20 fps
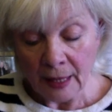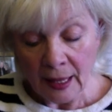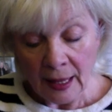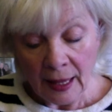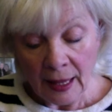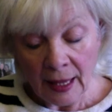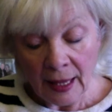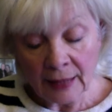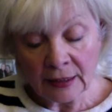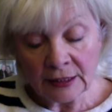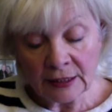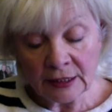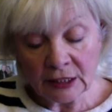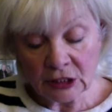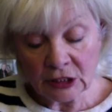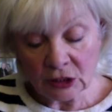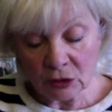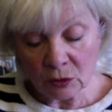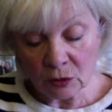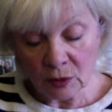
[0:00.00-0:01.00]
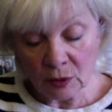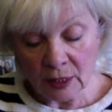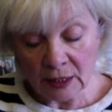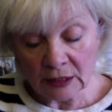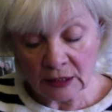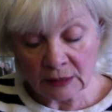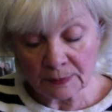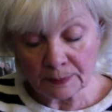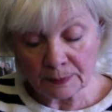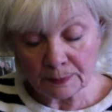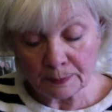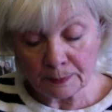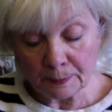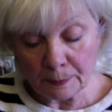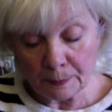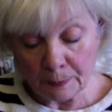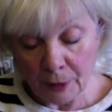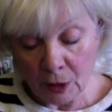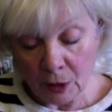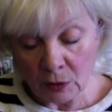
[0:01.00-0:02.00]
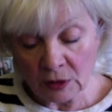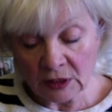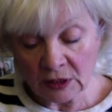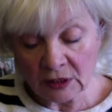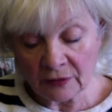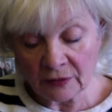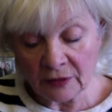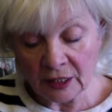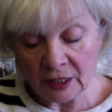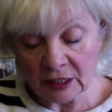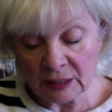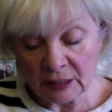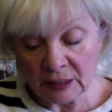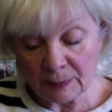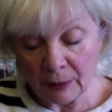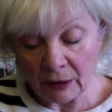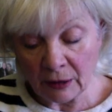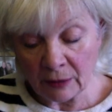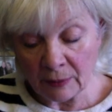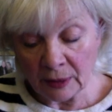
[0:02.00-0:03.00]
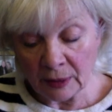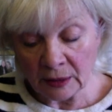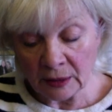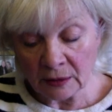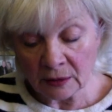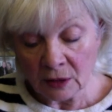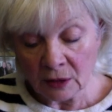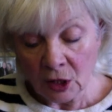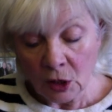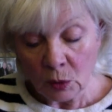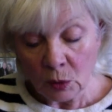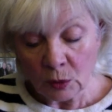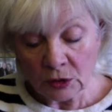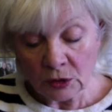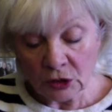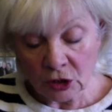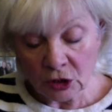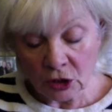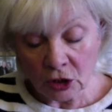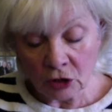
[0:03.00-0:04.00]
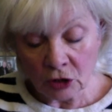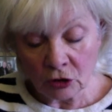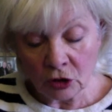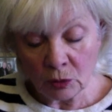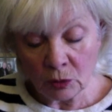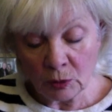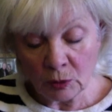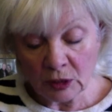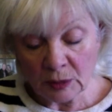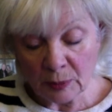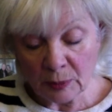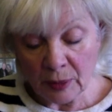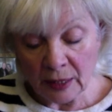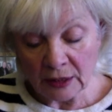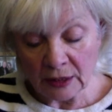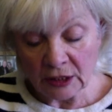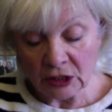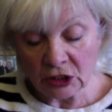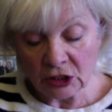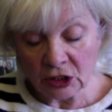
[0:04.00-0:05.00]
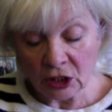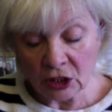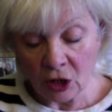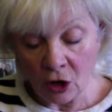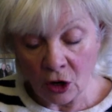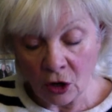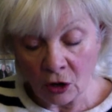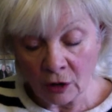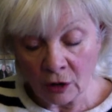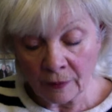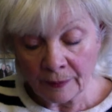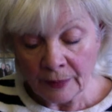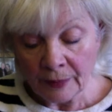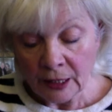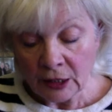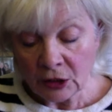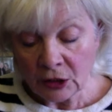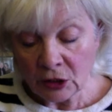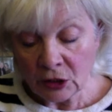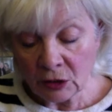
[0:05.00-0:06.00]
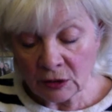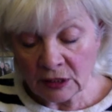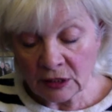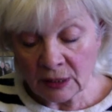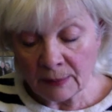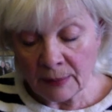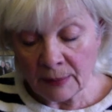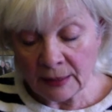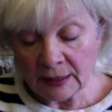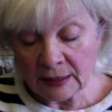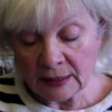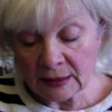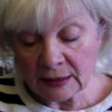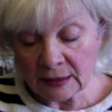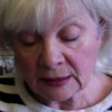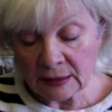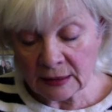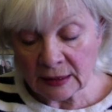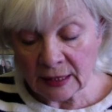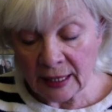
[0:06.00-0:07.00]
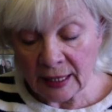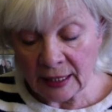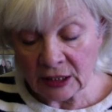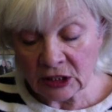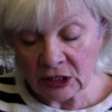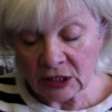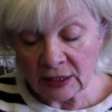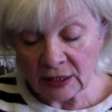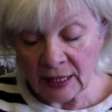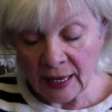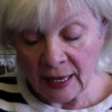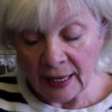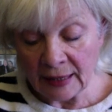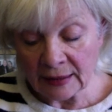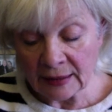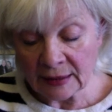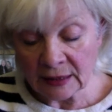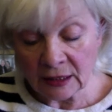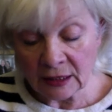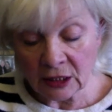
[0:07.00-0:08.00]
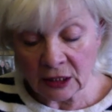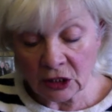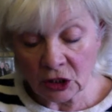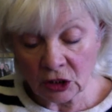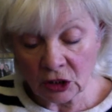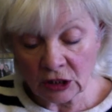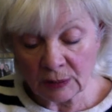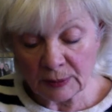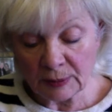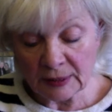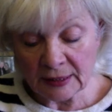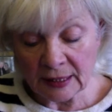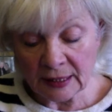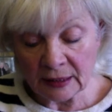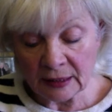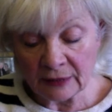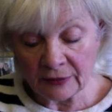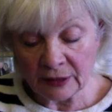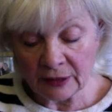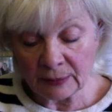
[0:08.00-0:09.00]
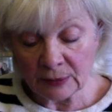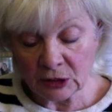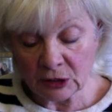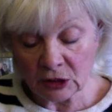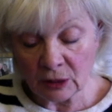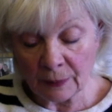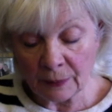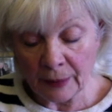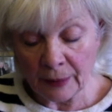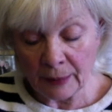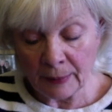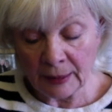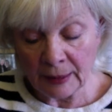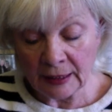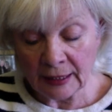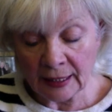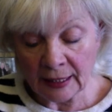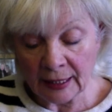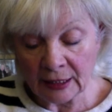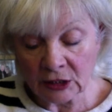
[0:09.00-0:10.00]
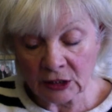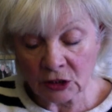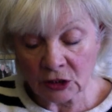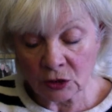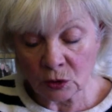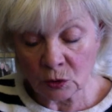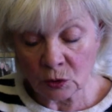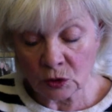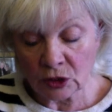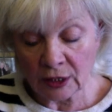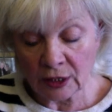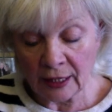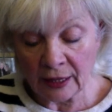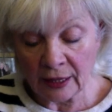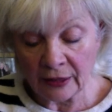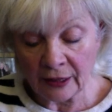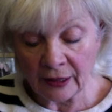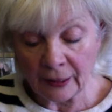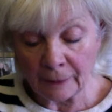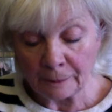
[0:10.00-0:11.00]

An additional bonus of the experiment was that the group which practiced Qigong used their medication less, and 30% of them stopped their medication altogether.